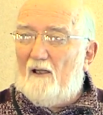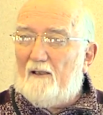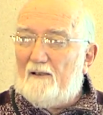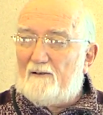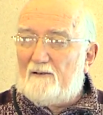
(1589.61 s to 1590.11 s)

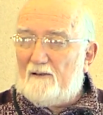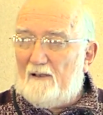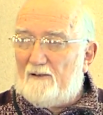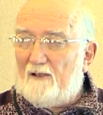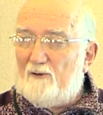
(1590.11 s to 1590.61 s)

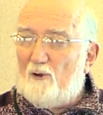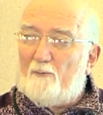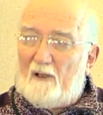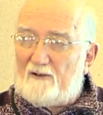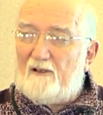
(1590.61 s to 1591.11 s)
it's in your
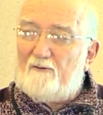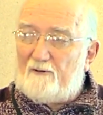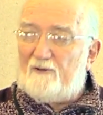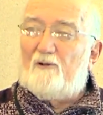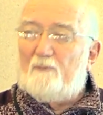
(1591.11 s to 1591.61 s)
best
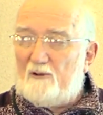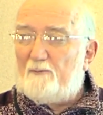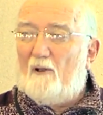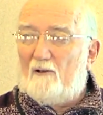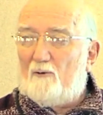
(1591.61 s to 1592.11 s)
interest to
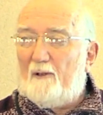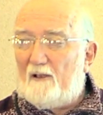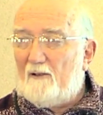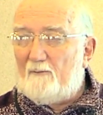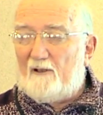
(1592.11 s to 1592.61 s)
respond
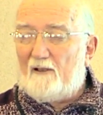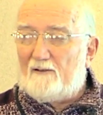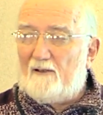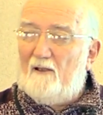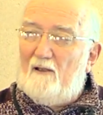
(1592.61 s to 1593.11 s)
quickly,
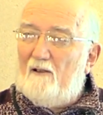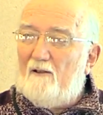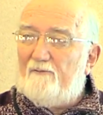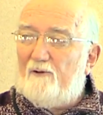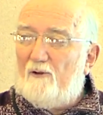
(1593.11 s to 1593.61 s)
because
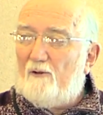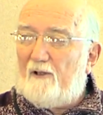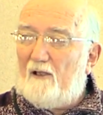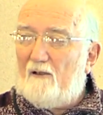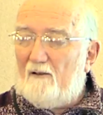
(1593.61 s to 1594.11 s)
if they don't
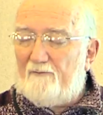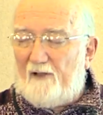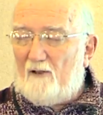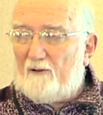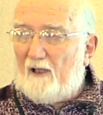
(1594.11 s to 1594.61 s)

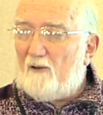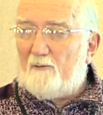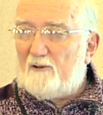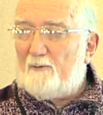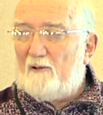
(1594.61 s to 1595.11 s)
get a
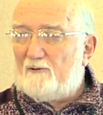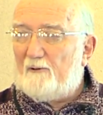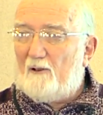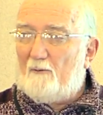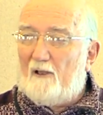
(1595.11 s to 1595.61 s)
response
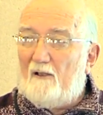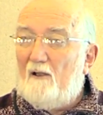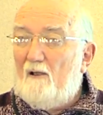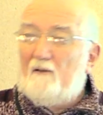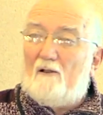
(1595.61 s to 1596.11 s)
right away,
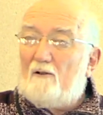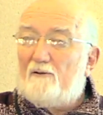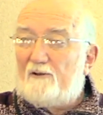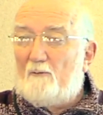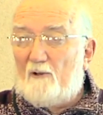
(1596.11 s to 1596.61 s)
they'll go
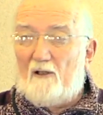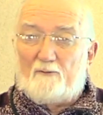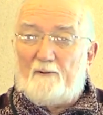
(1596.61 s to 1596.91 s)
somewhere else.